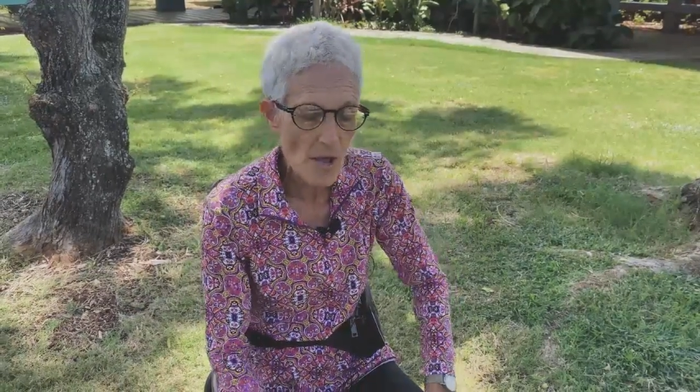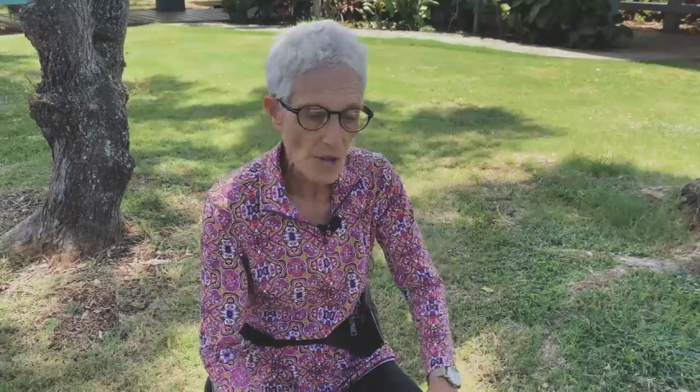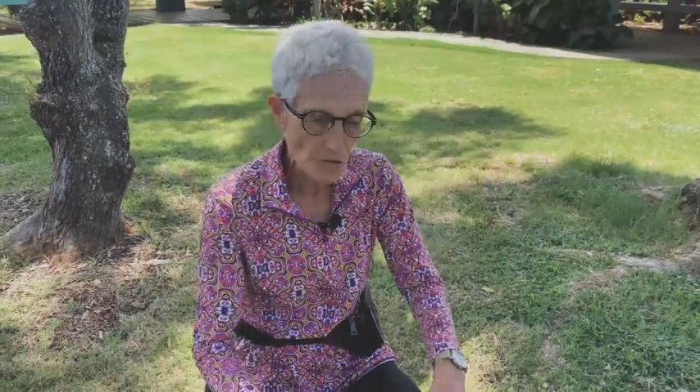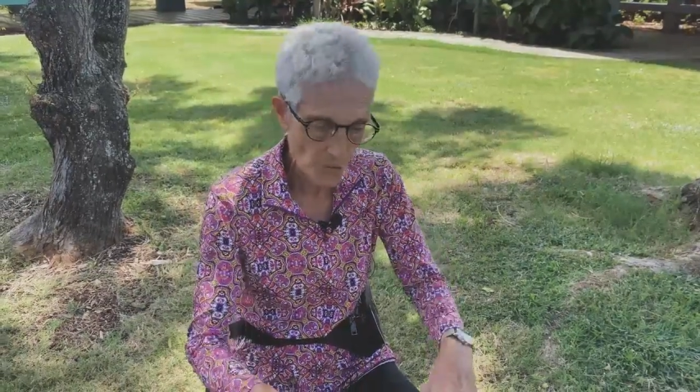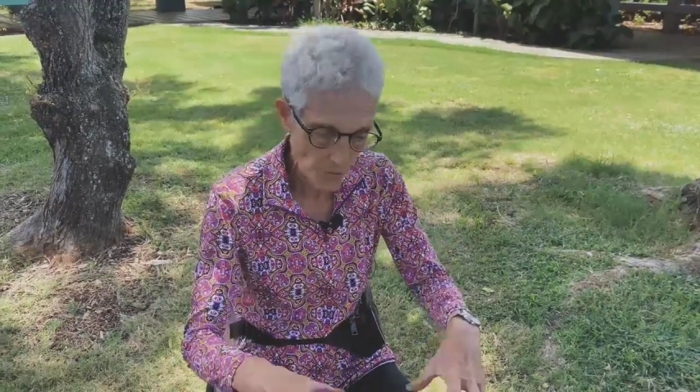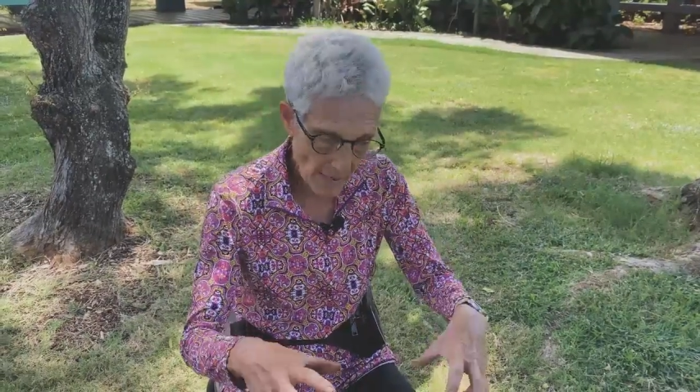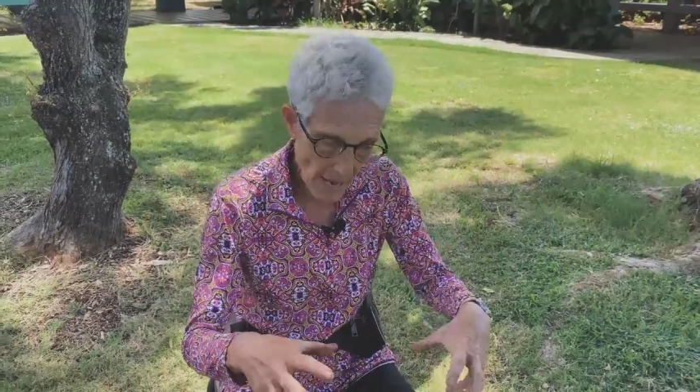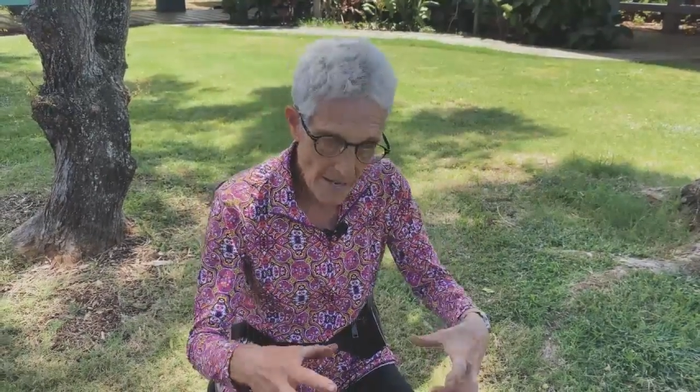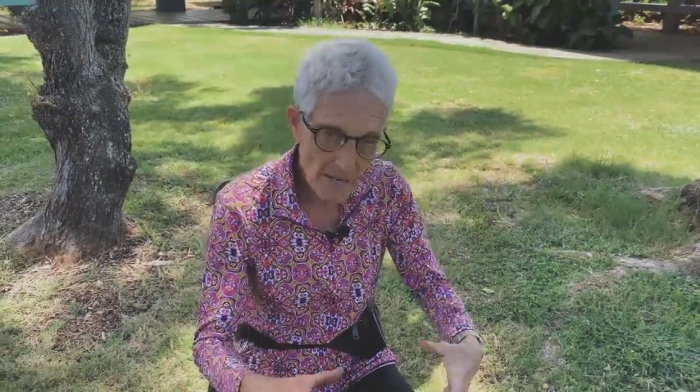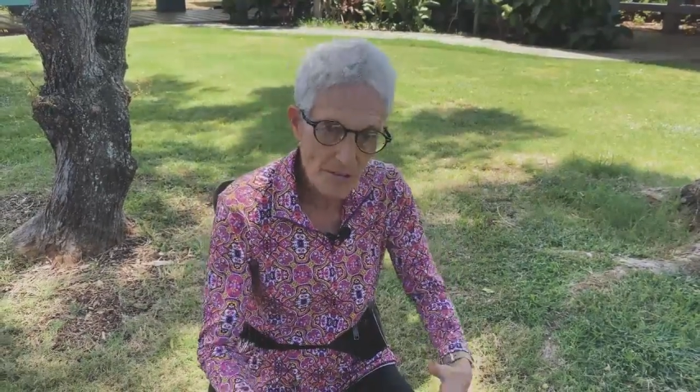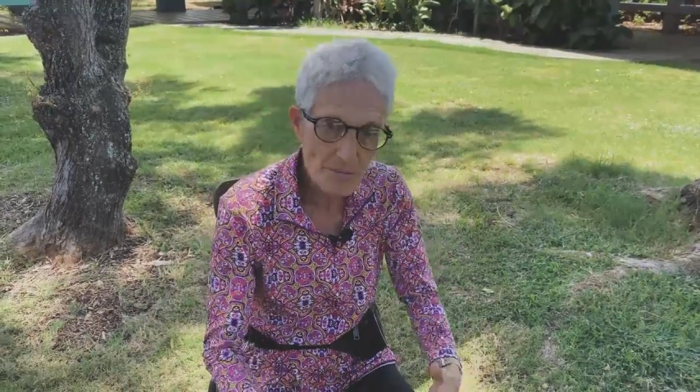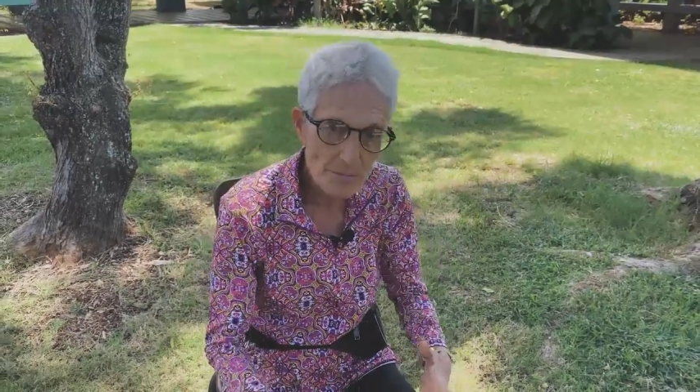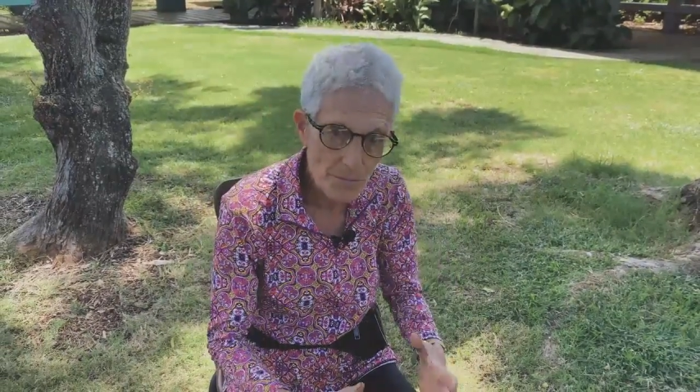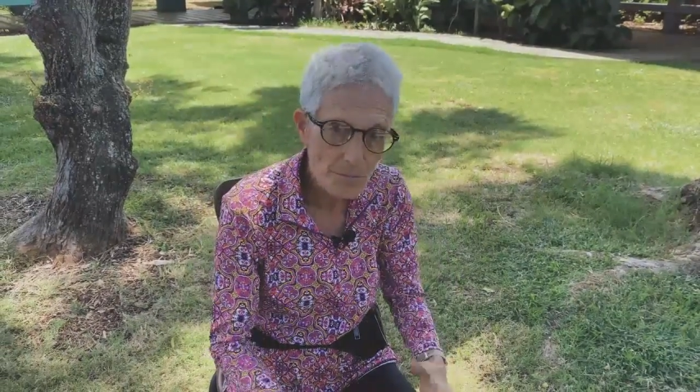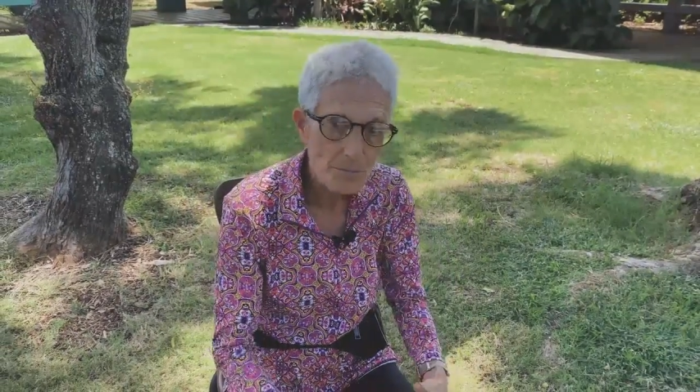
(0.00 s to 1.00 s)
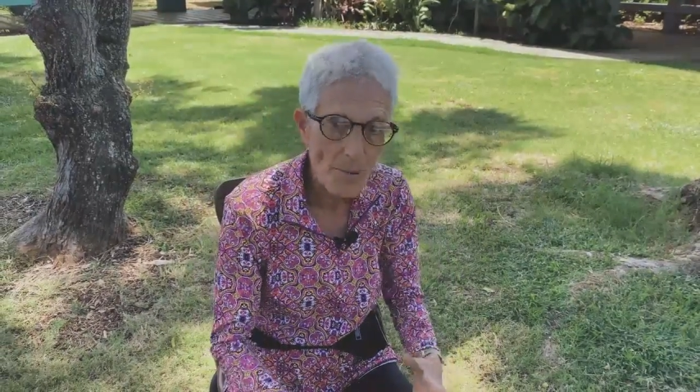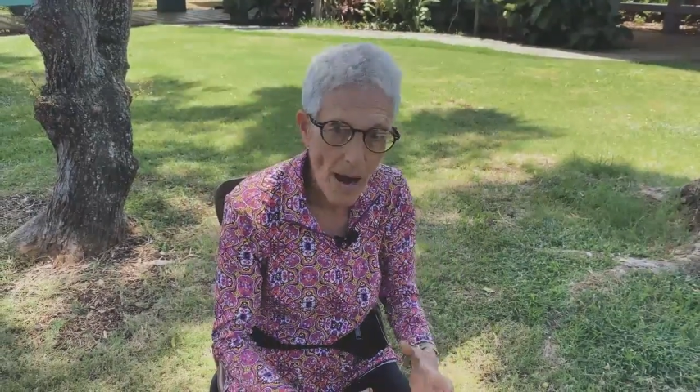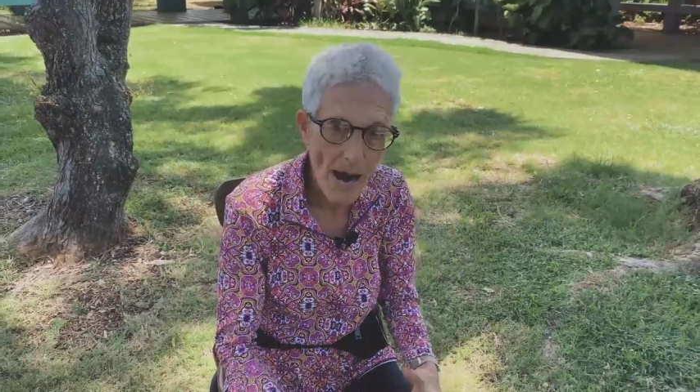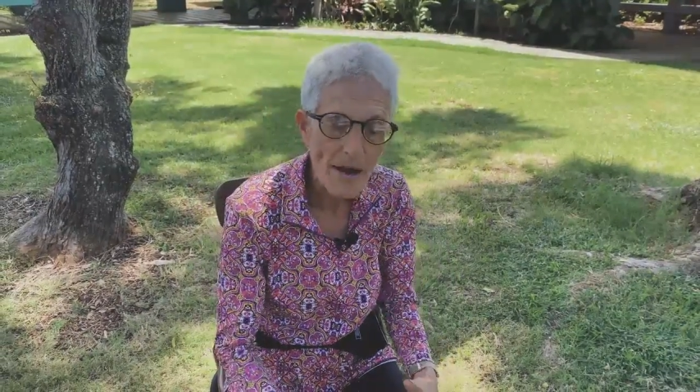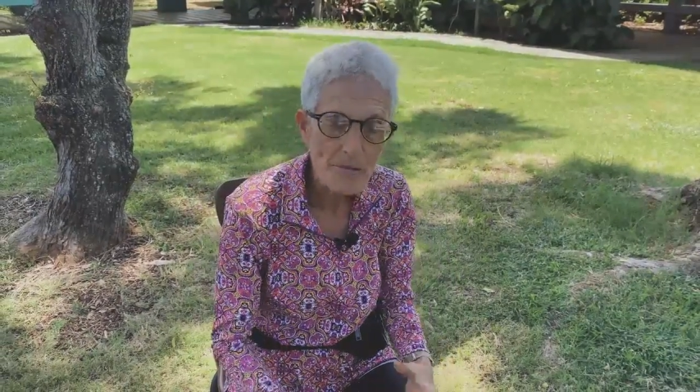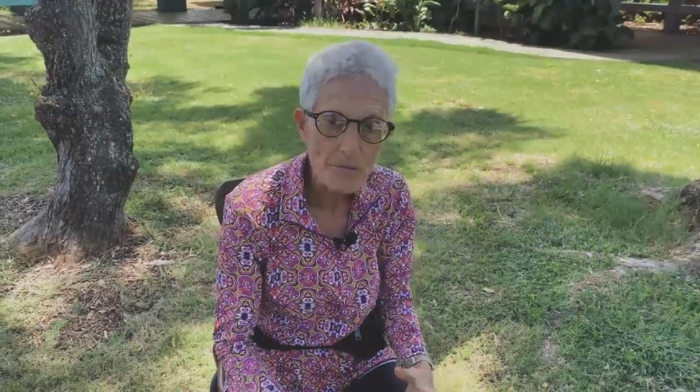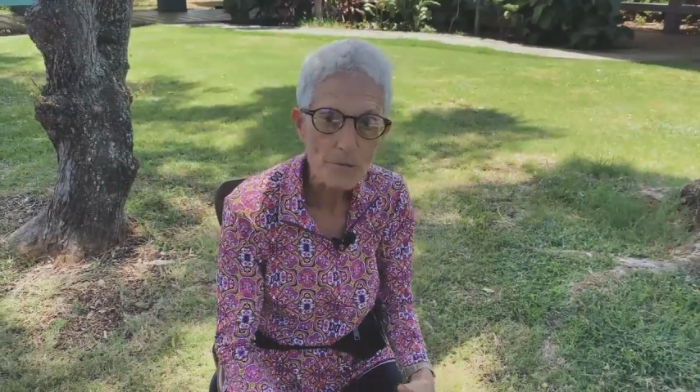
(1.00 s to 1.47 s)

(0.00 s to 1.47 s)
so get it by the